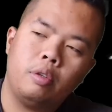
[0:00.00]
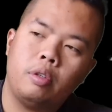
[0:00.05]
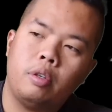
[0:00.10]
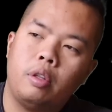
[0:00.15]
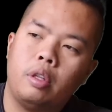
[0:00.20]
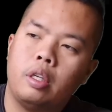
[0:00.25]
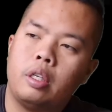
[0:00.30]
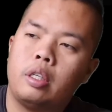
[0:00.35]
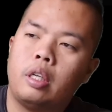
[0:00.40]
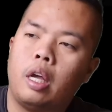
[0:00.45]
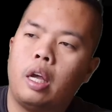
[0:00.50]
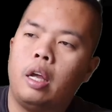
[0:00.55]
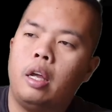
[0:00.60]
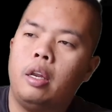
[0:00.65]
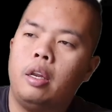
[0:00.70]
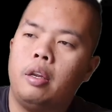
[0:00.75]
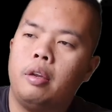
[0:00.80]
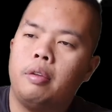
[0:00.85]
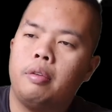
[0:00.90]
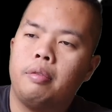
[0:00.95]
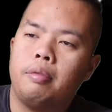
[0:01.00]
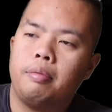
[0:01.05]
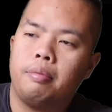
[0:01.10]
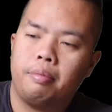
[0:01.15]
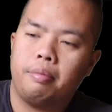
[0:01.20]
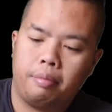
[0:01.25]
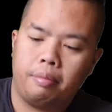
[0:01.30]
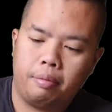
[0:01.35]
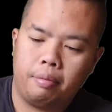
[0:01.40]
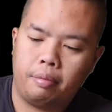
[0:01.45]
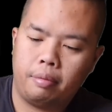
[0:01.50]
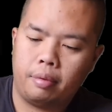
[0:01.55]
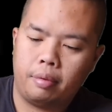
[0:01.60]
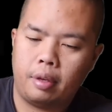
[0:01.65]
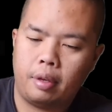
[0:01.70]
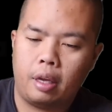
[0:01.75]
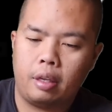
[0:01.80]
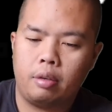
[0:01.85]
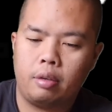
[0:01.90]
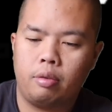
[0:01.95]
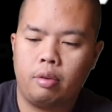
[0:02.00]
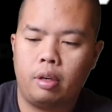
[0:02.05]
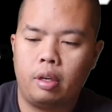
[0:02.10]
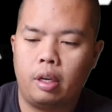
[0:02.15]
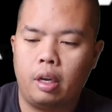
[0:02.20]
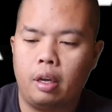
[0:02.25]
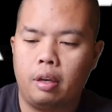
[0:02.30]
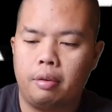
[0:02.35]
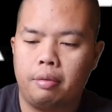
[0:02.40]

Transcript: from the side. And that's really it.